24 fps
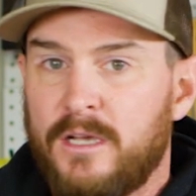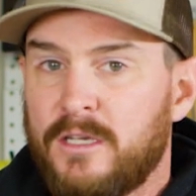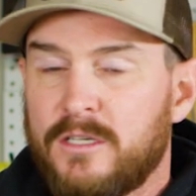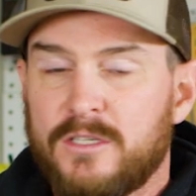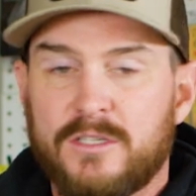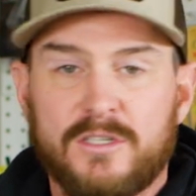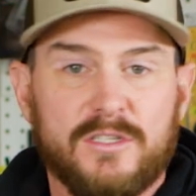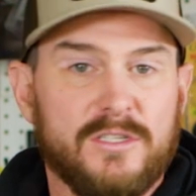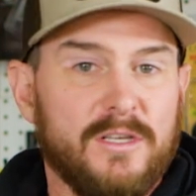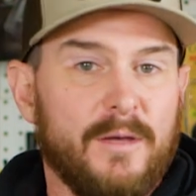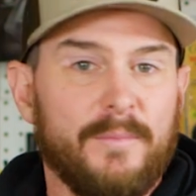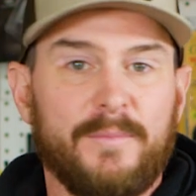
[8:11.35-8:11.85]

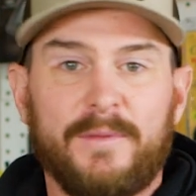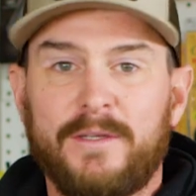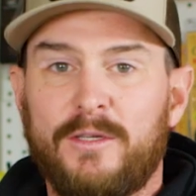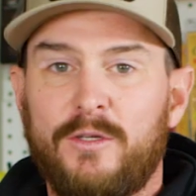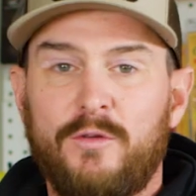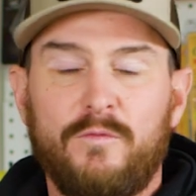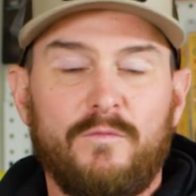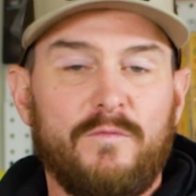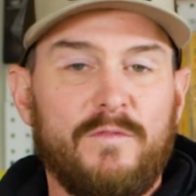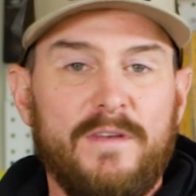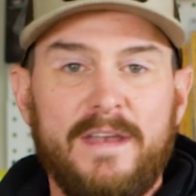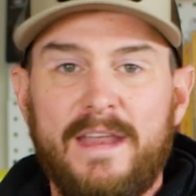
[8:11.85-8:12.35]
something
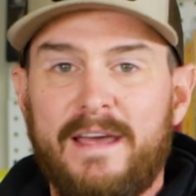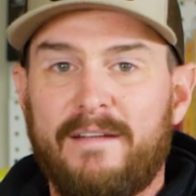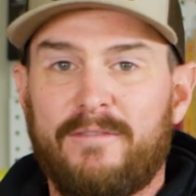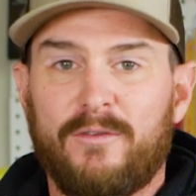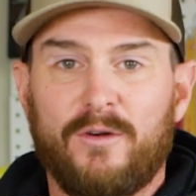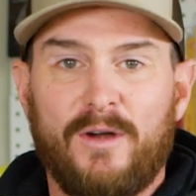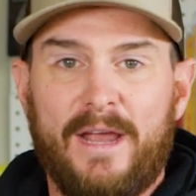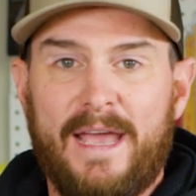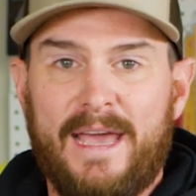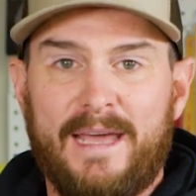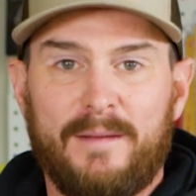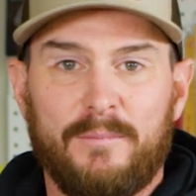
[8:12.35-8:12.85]
you've
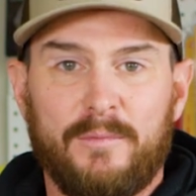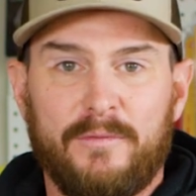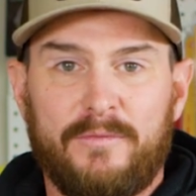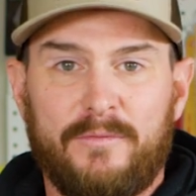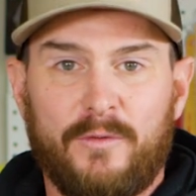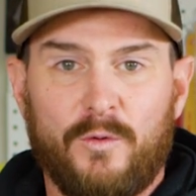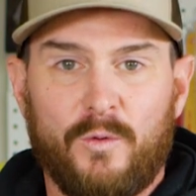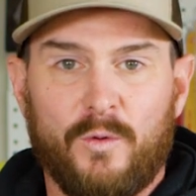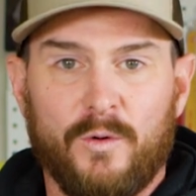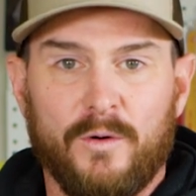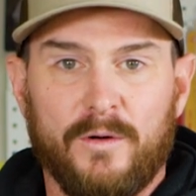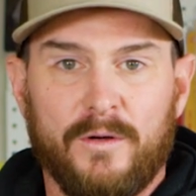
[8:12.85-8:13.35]
never had
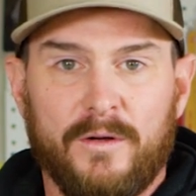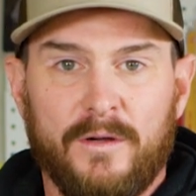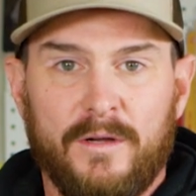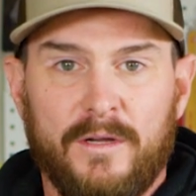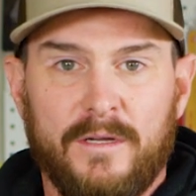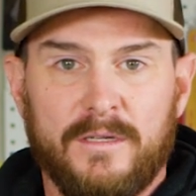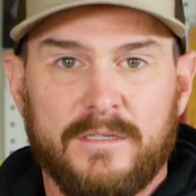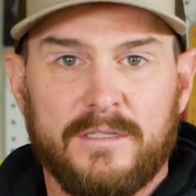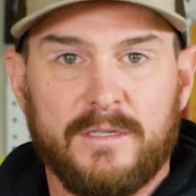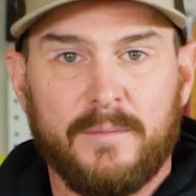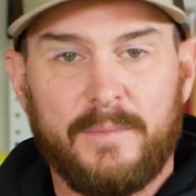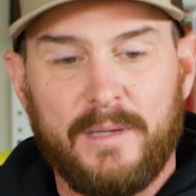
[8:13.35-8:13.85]
before,
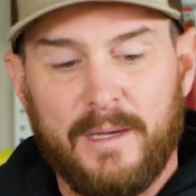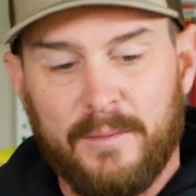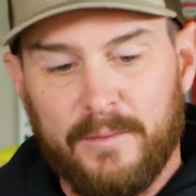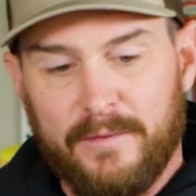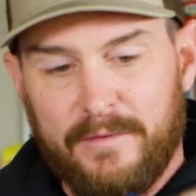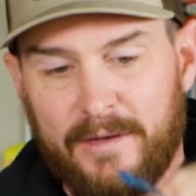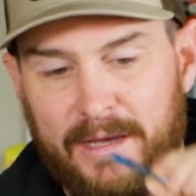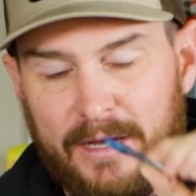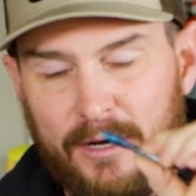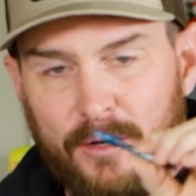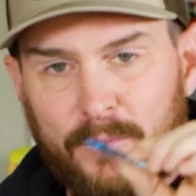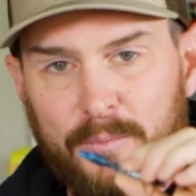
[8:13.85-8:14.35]
to be
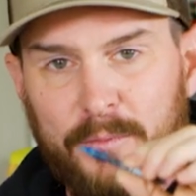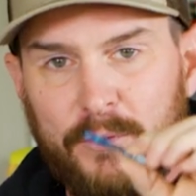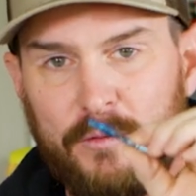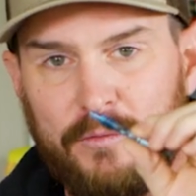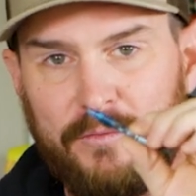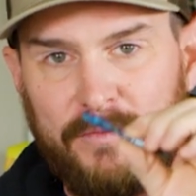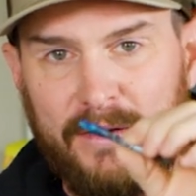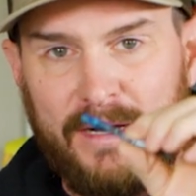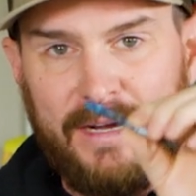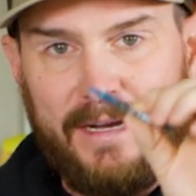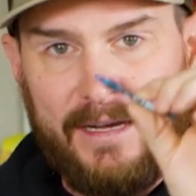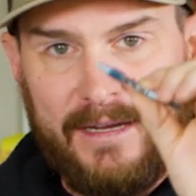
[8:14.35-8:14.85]
able to help you
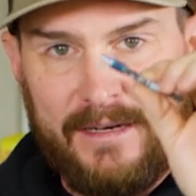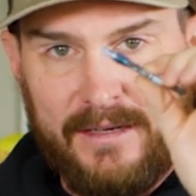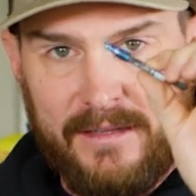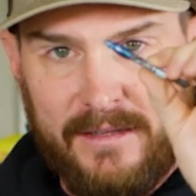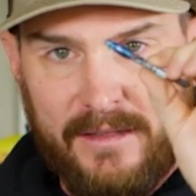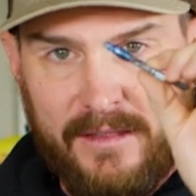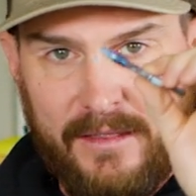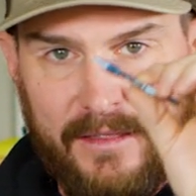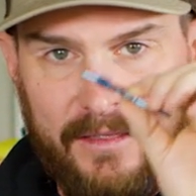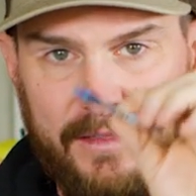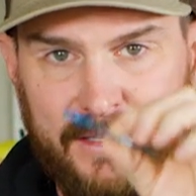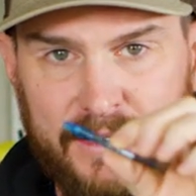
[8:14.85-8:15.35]
find
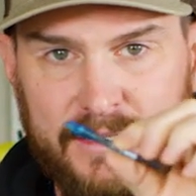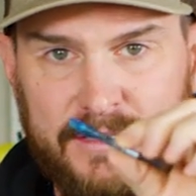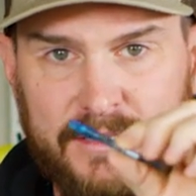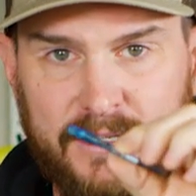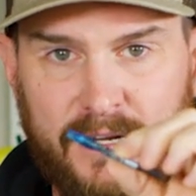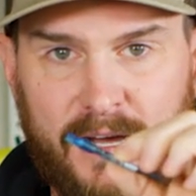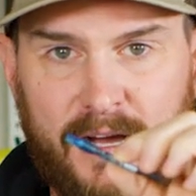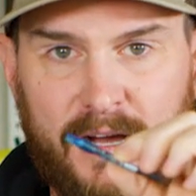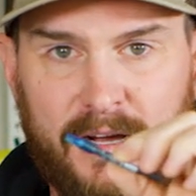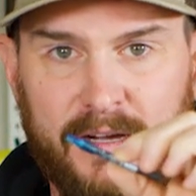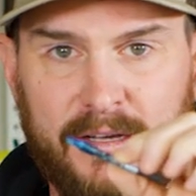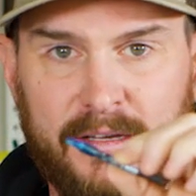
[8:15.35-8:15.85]
this
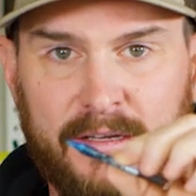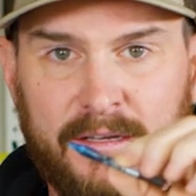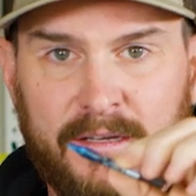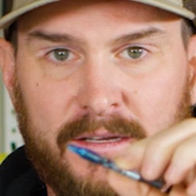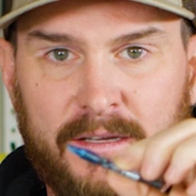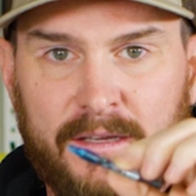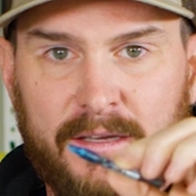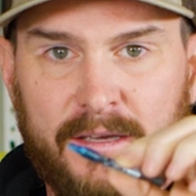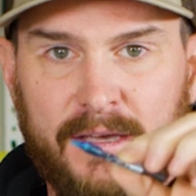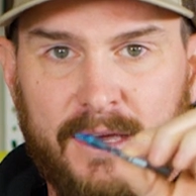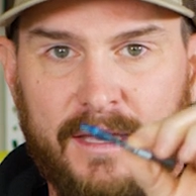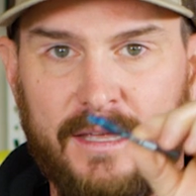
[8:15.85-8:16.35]
Nock
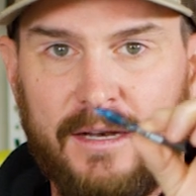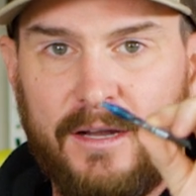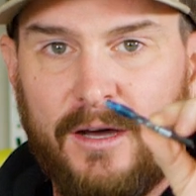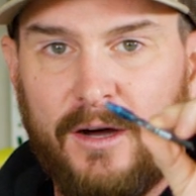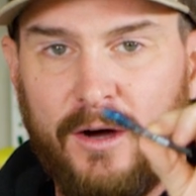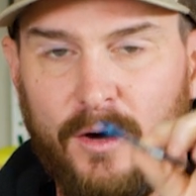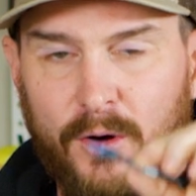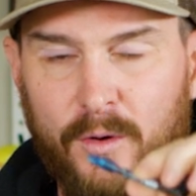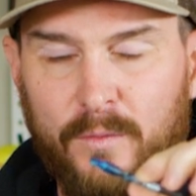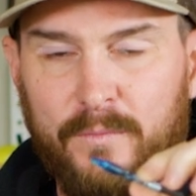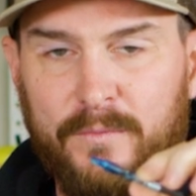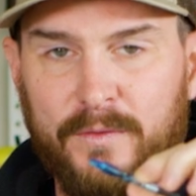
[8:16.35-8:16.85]
and
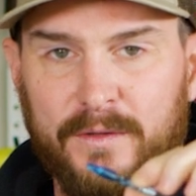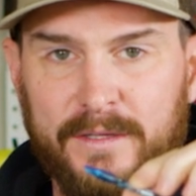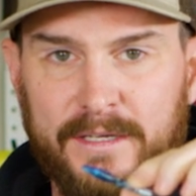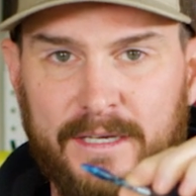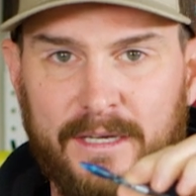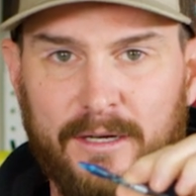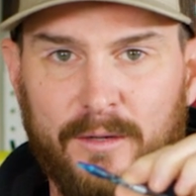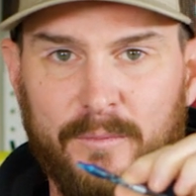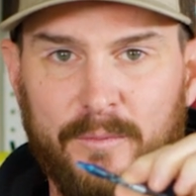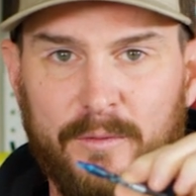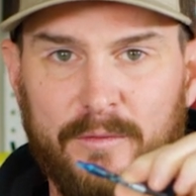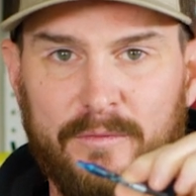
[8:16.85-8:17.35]
hopefully
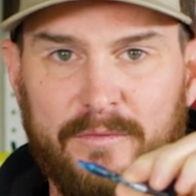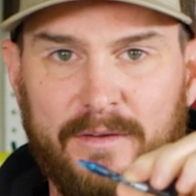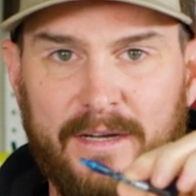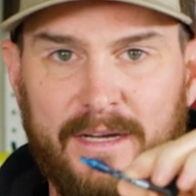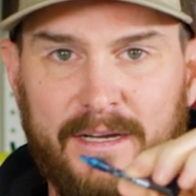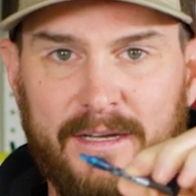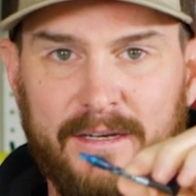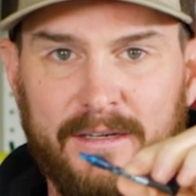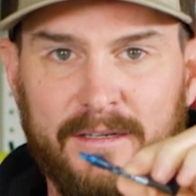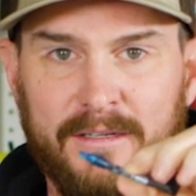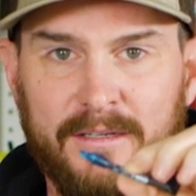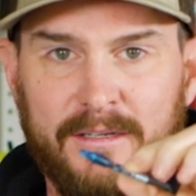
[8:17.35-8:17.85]
help you
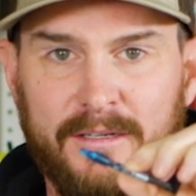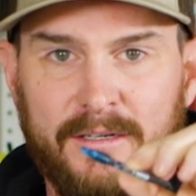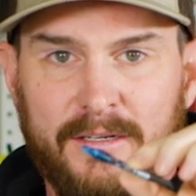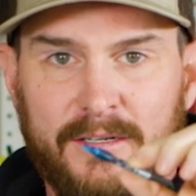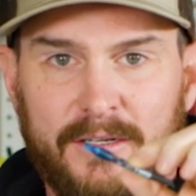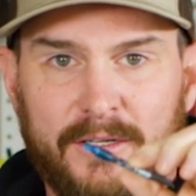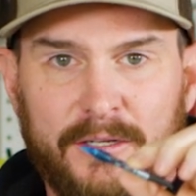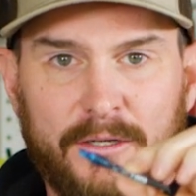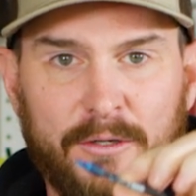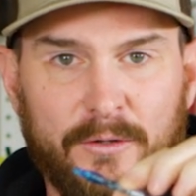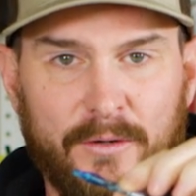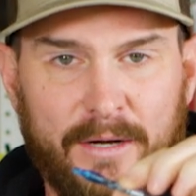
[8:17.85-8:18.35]
find
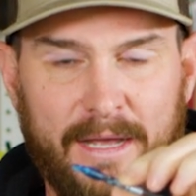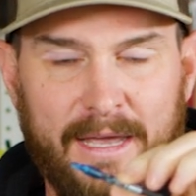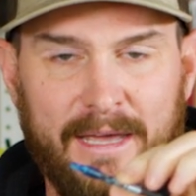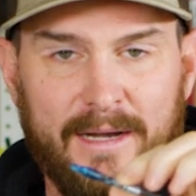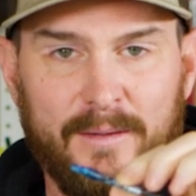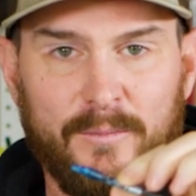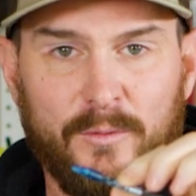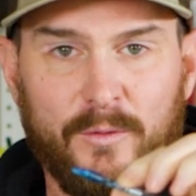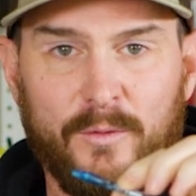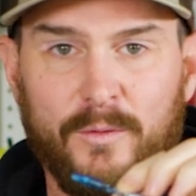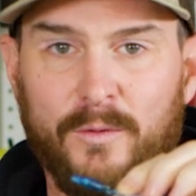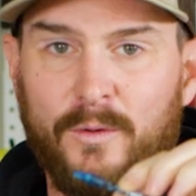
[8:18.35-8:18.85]
your
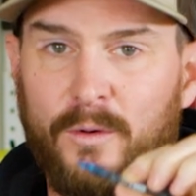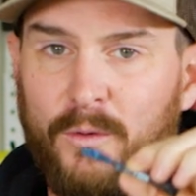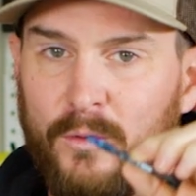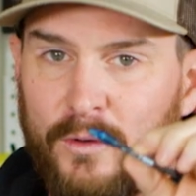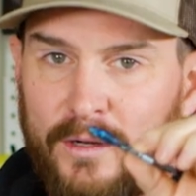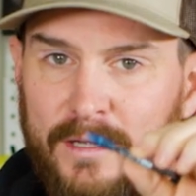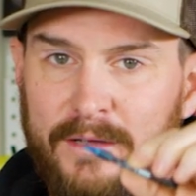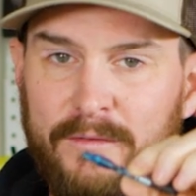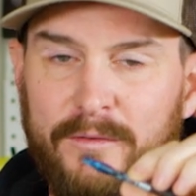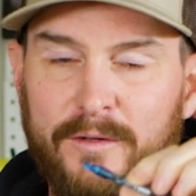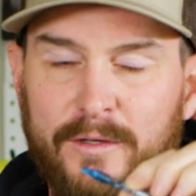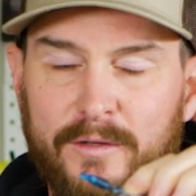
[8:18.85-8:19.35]
animal
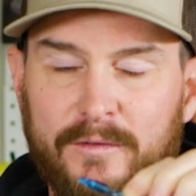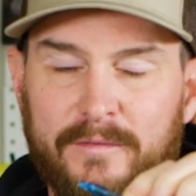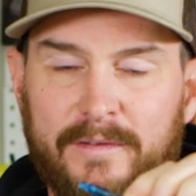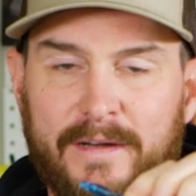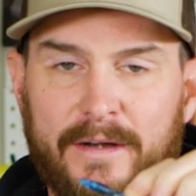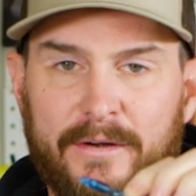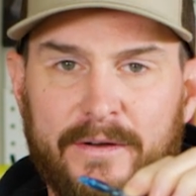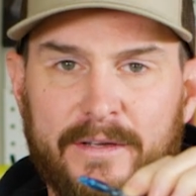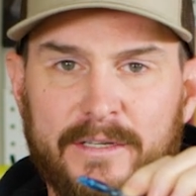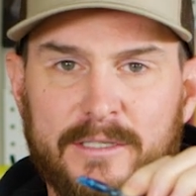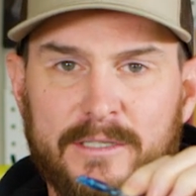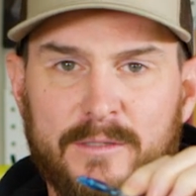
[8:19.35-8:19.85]
or even your
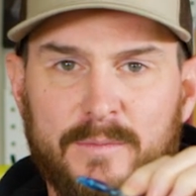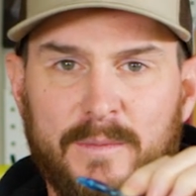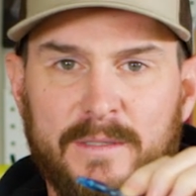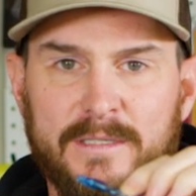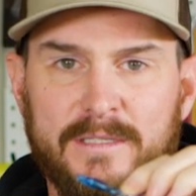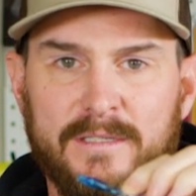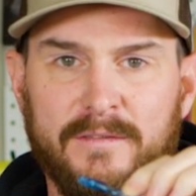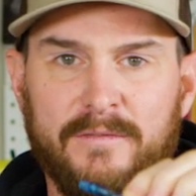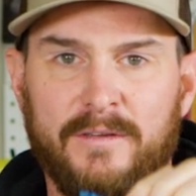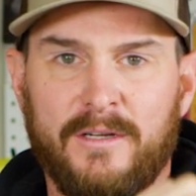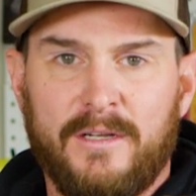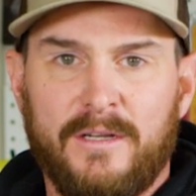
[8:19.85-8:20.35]
very
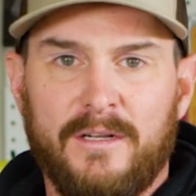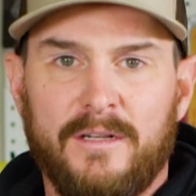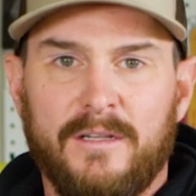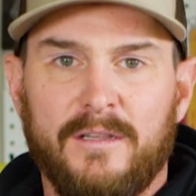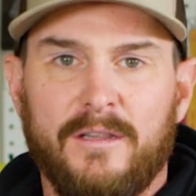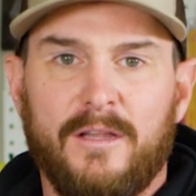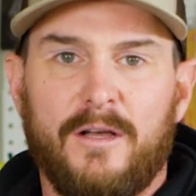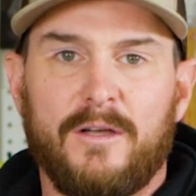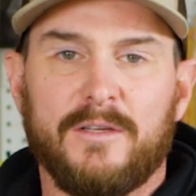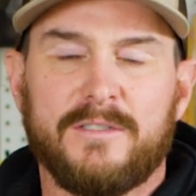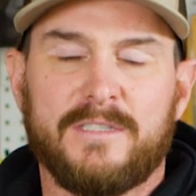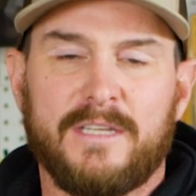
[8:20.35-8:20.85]
expensive
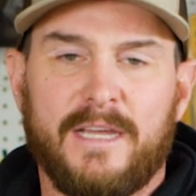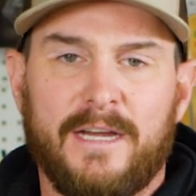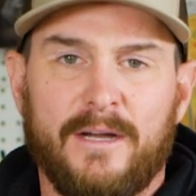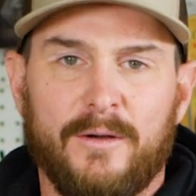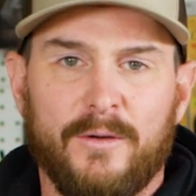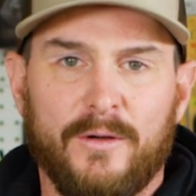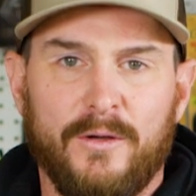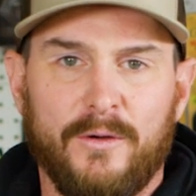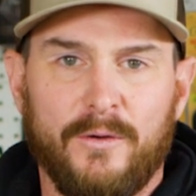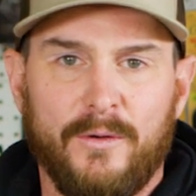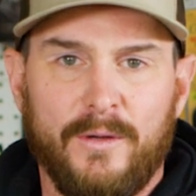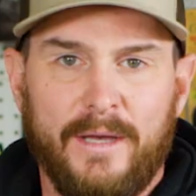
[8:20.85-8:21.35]
lost
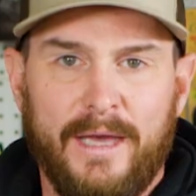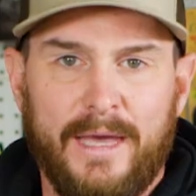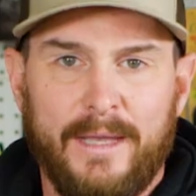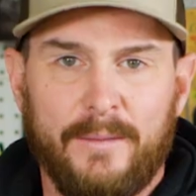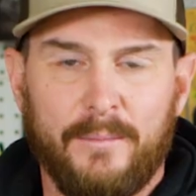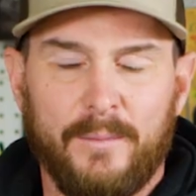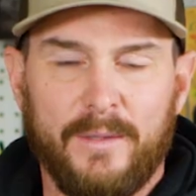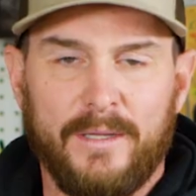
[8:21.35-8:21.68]
arrow at